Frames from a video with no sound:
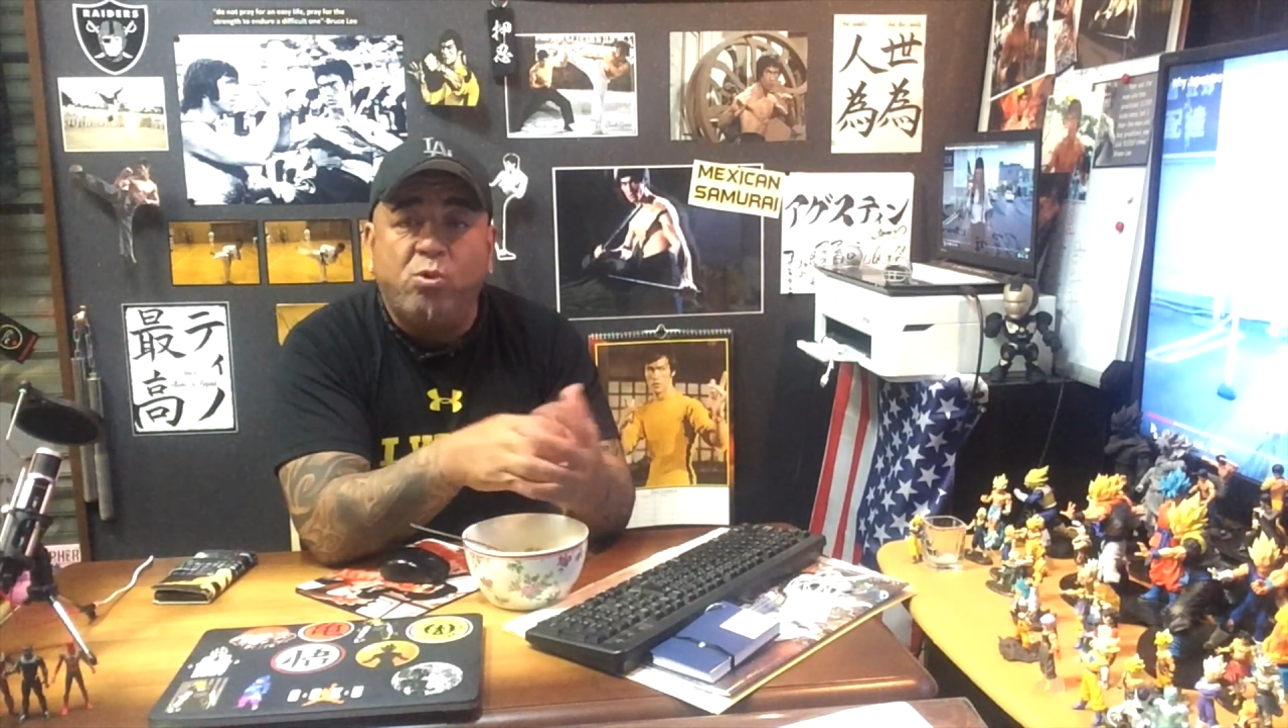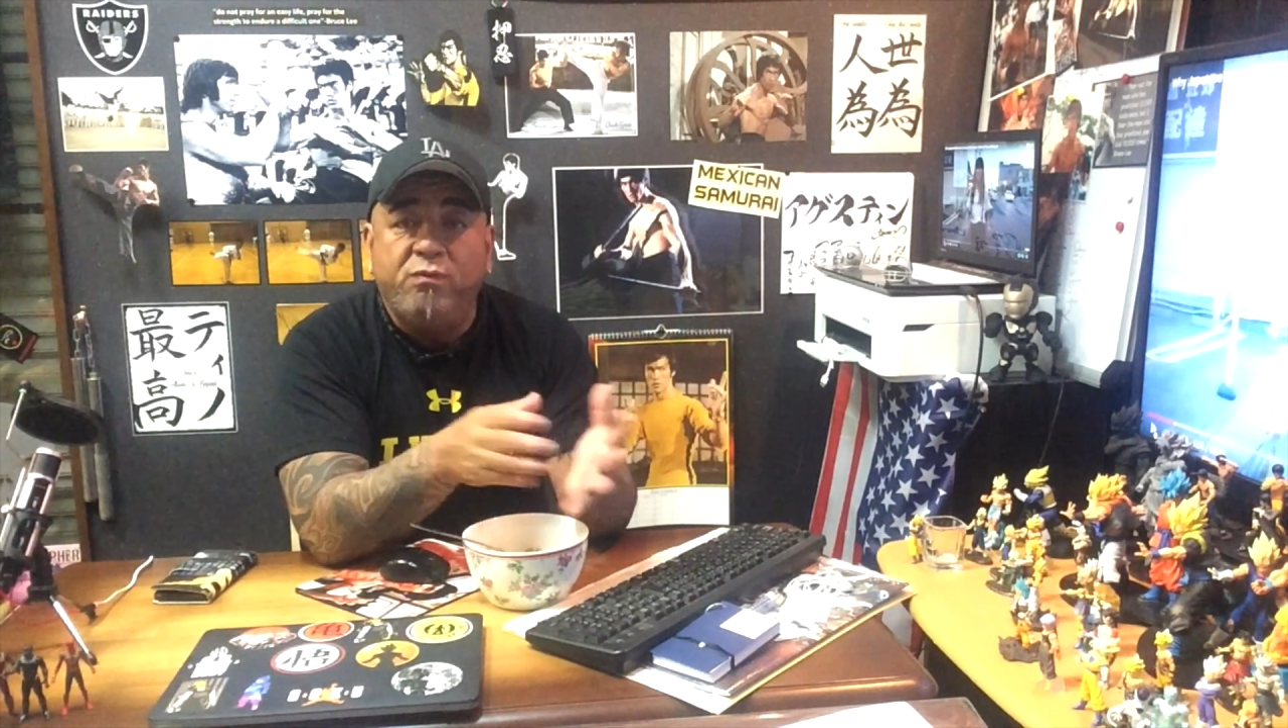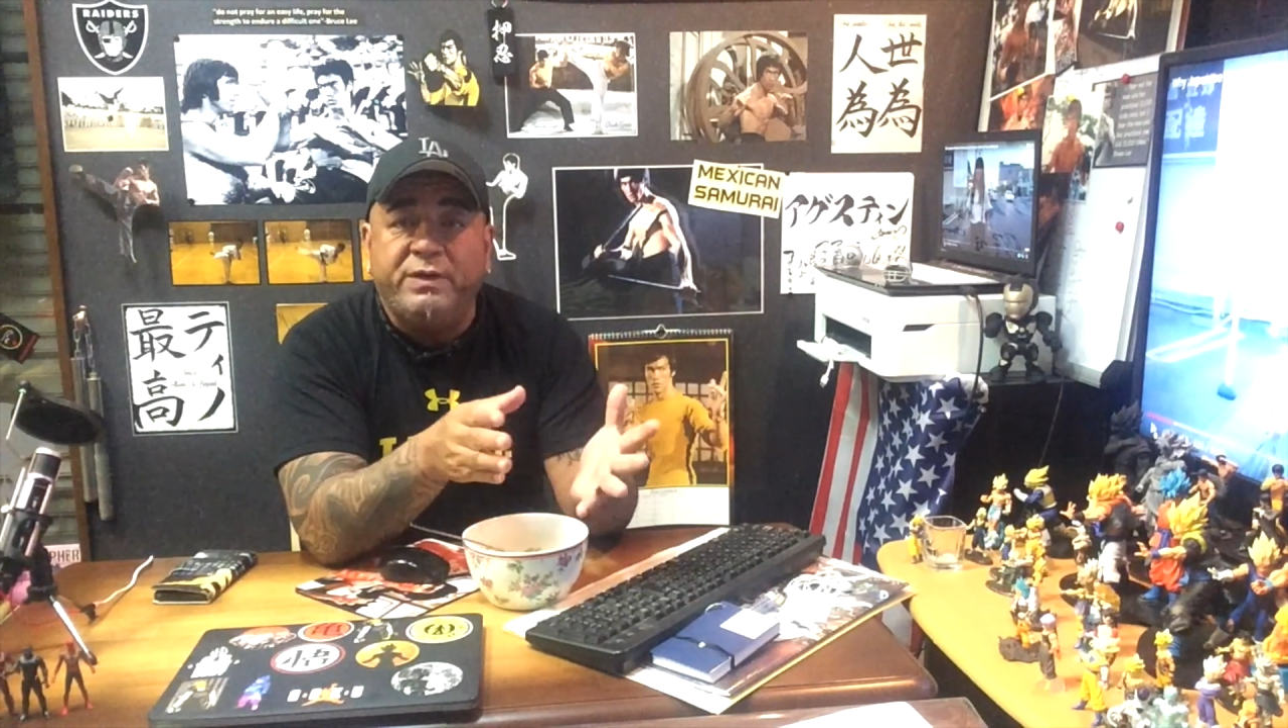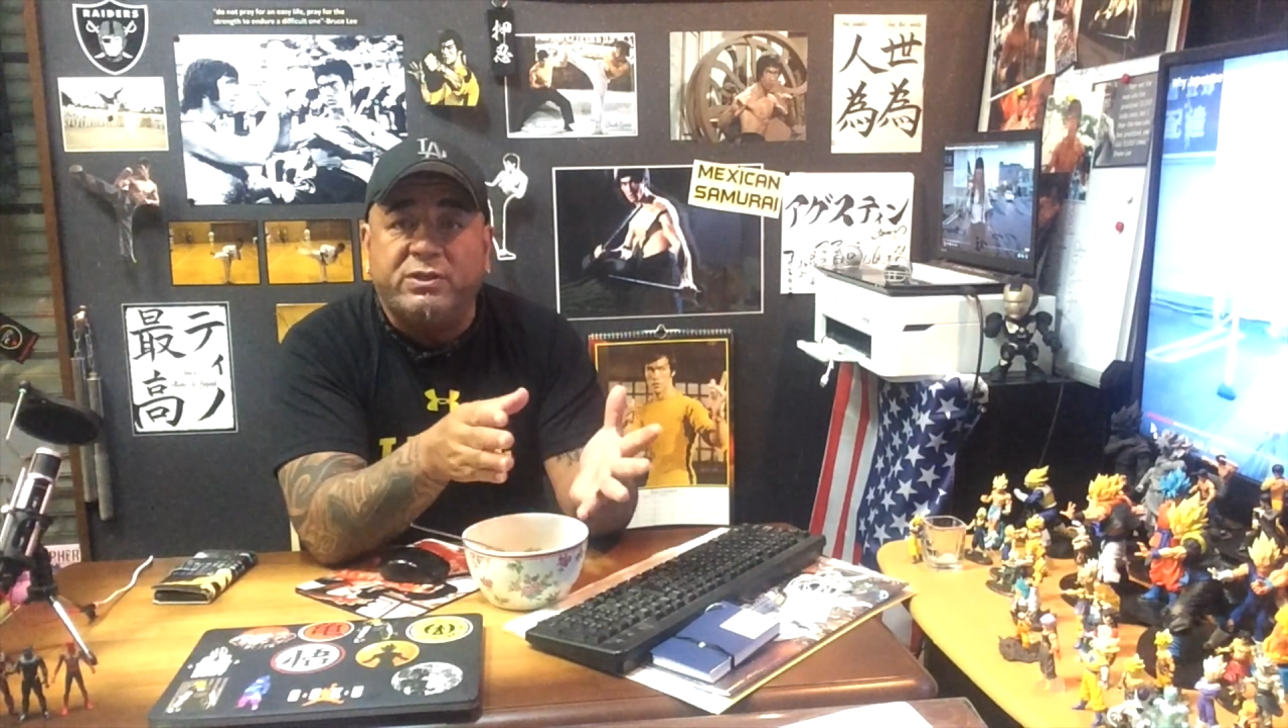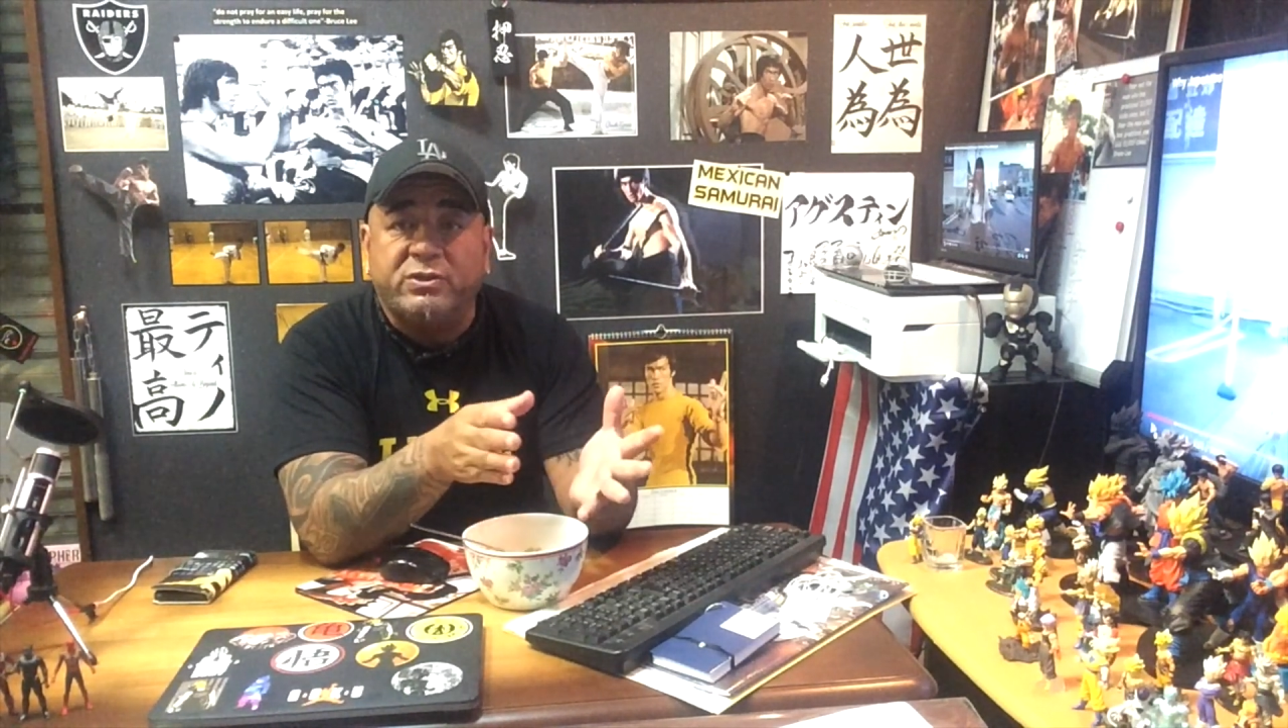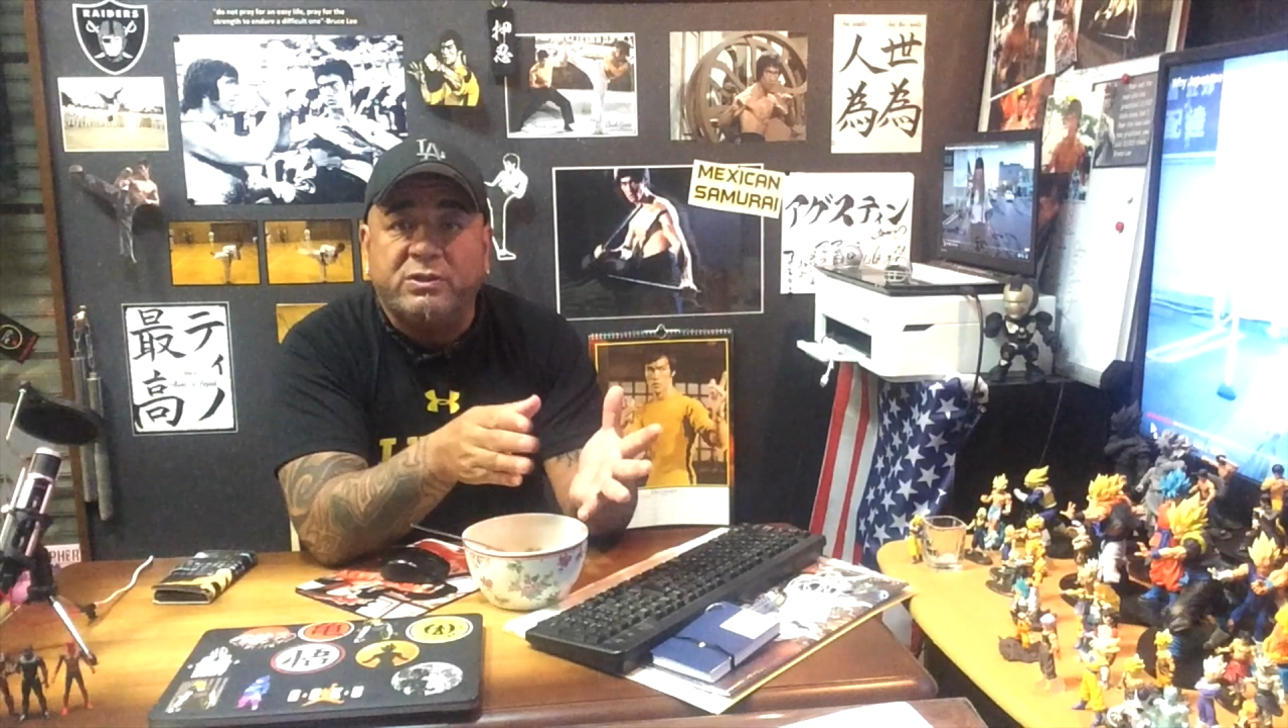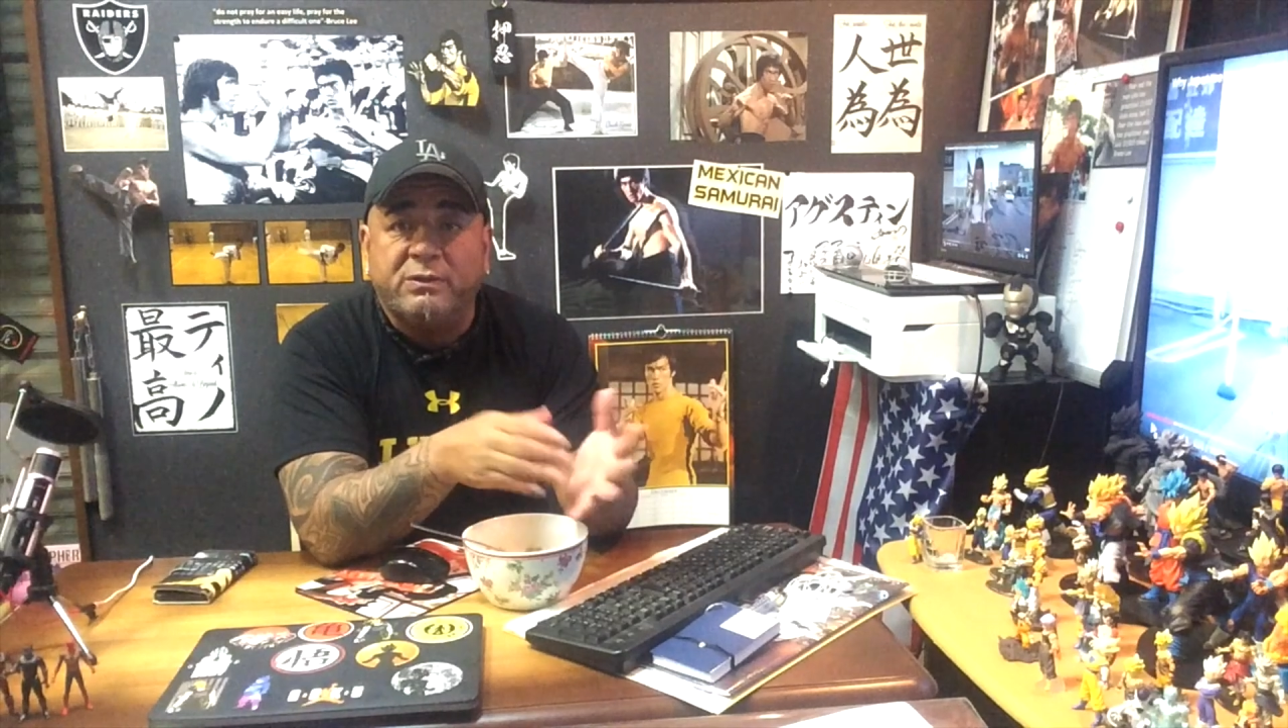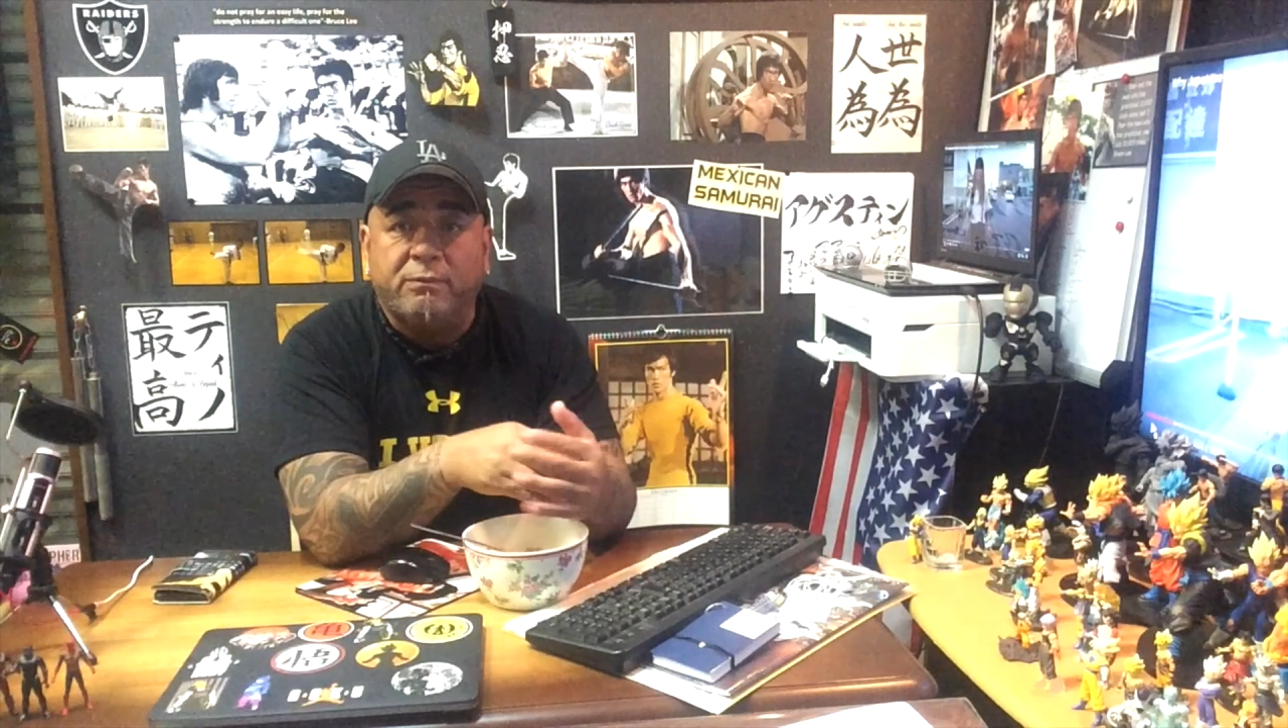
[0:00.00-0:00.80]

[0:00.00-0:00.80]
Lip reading: movies,